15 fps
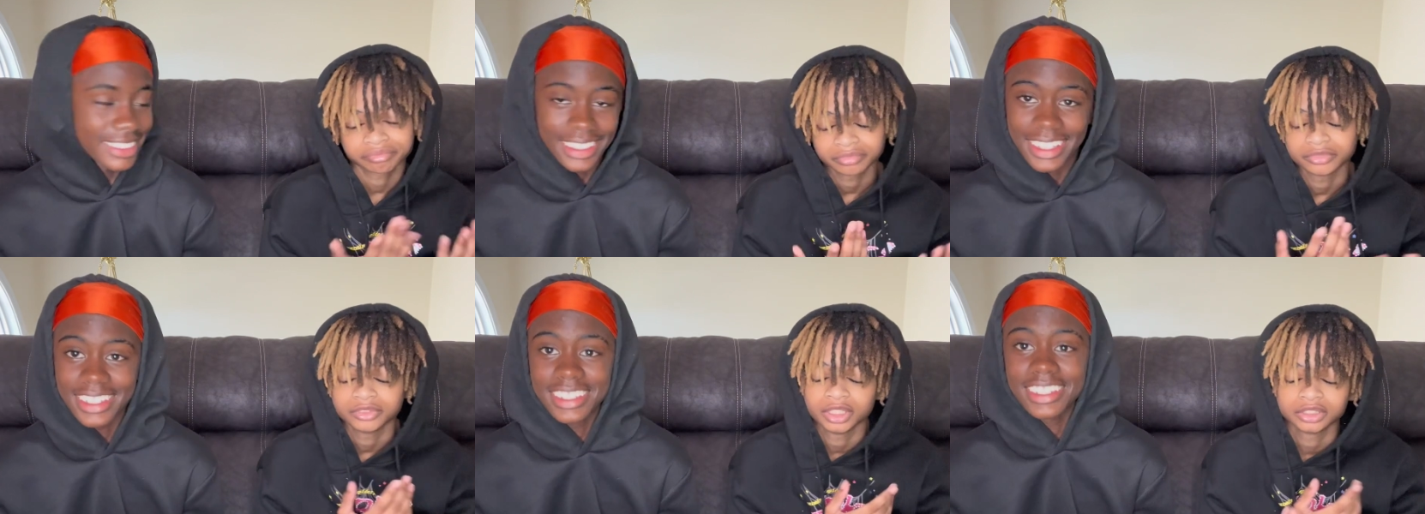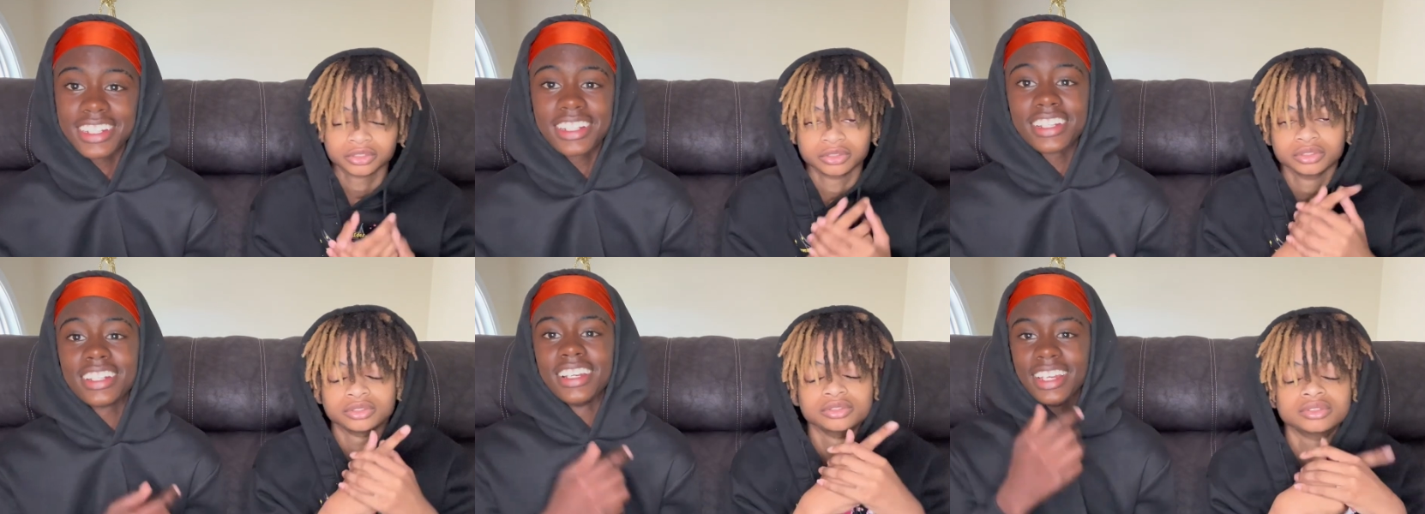Speaker 1: Yes, That's sir.
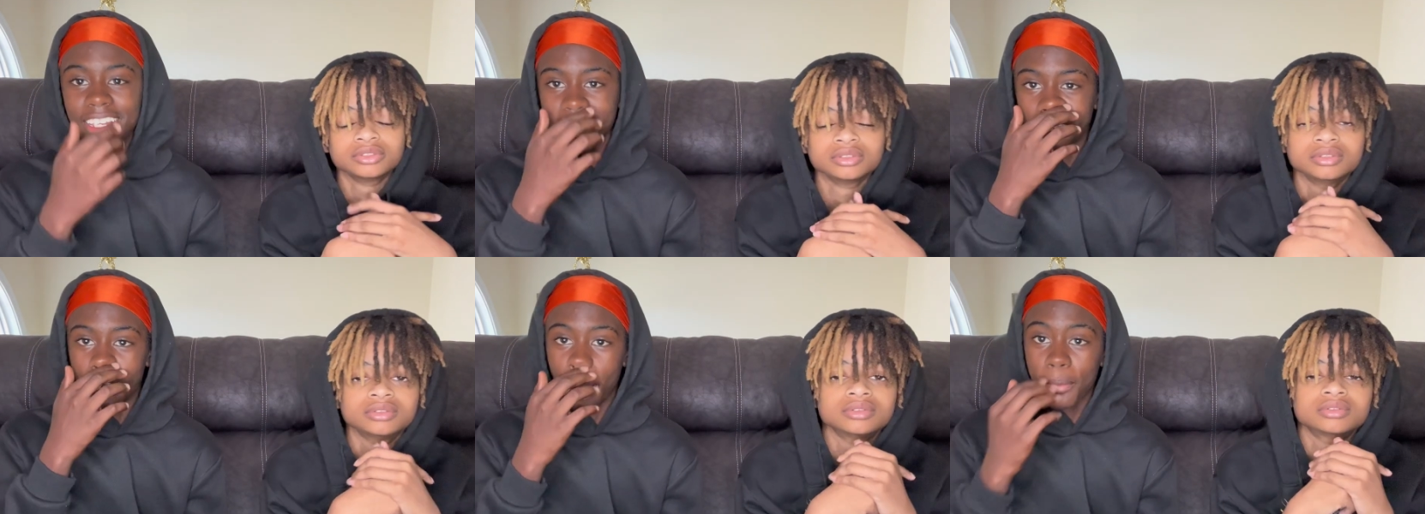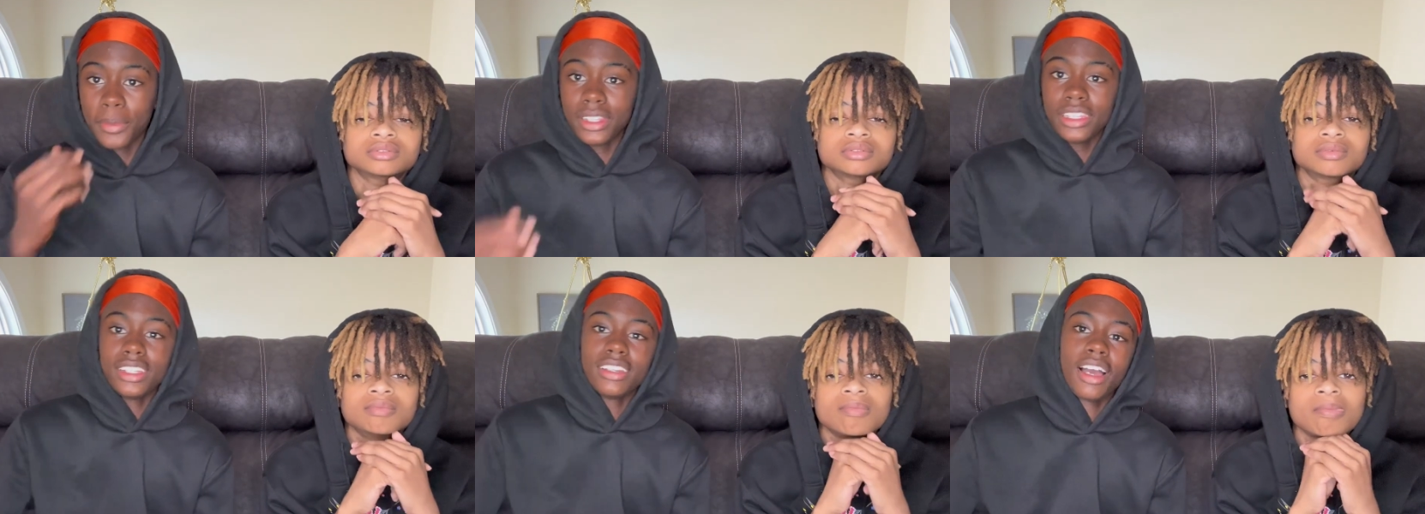I'm
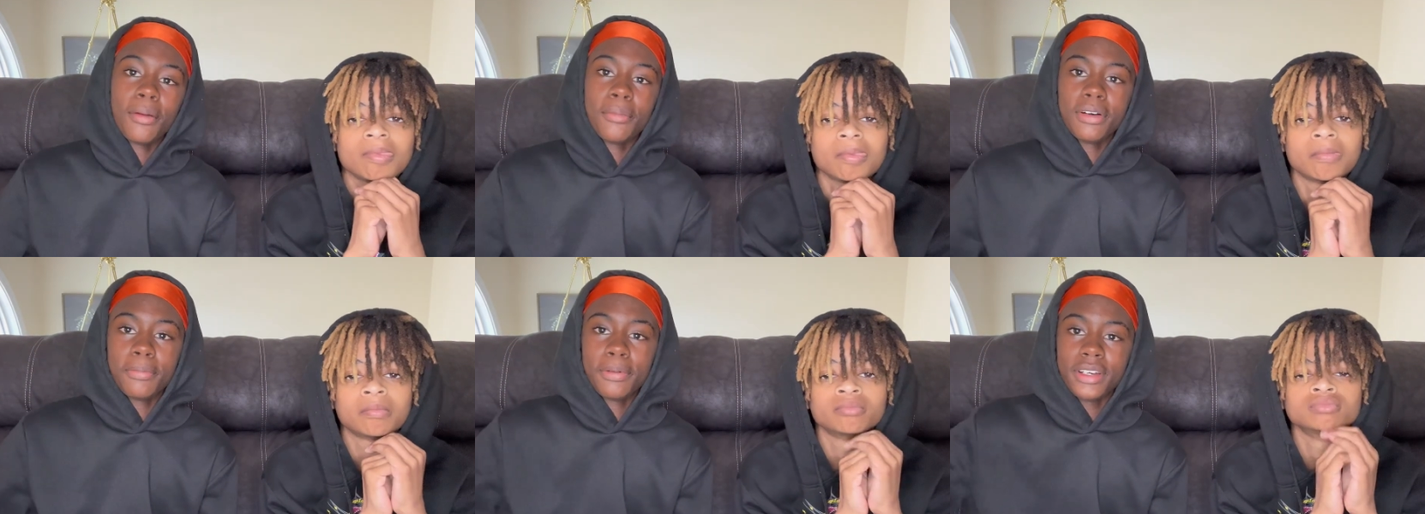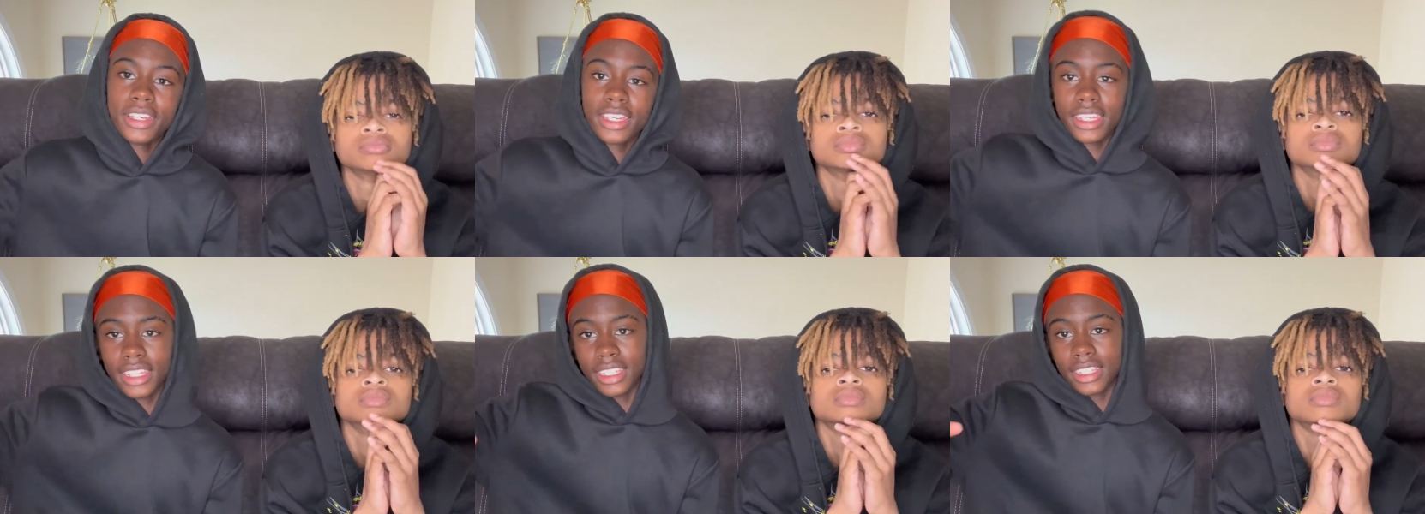gonna leave. I'm gonna put
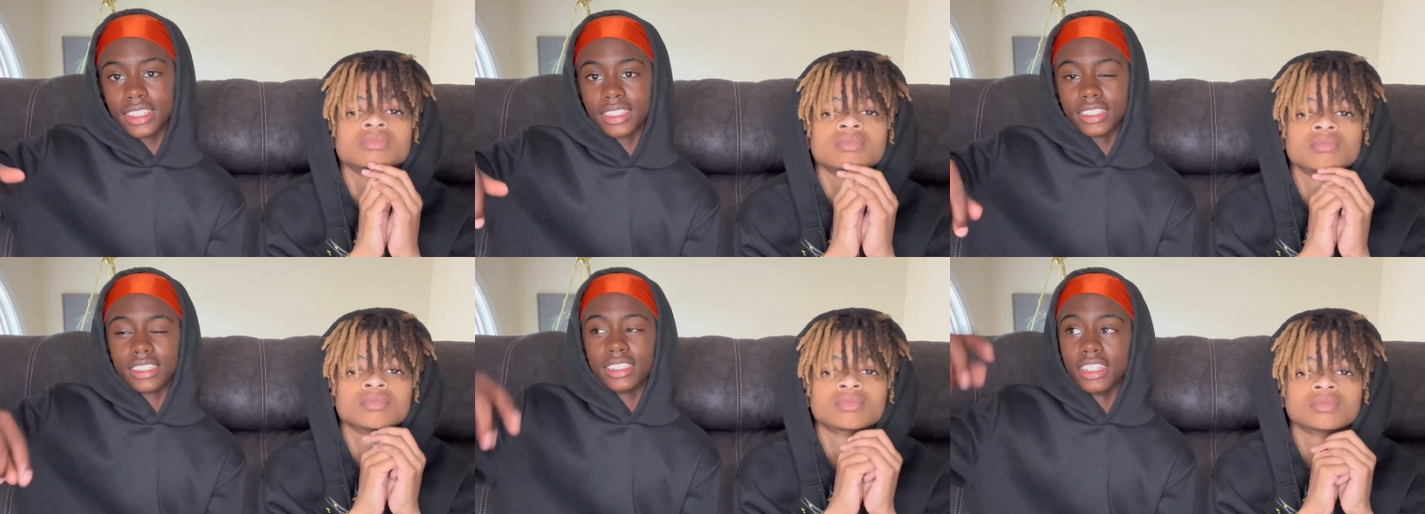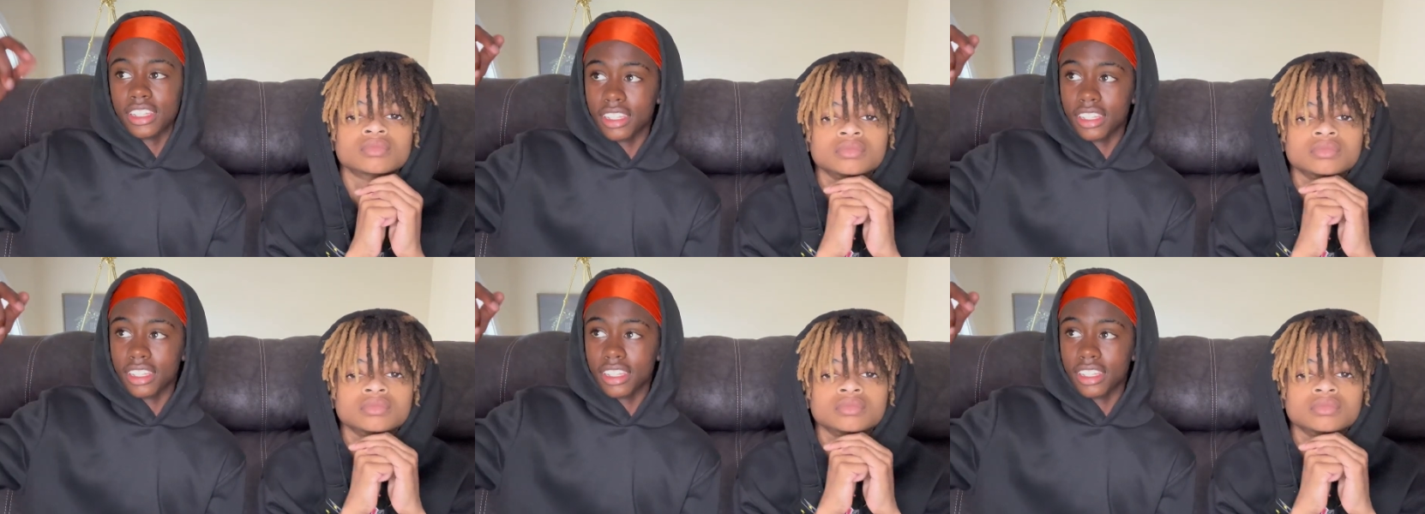his.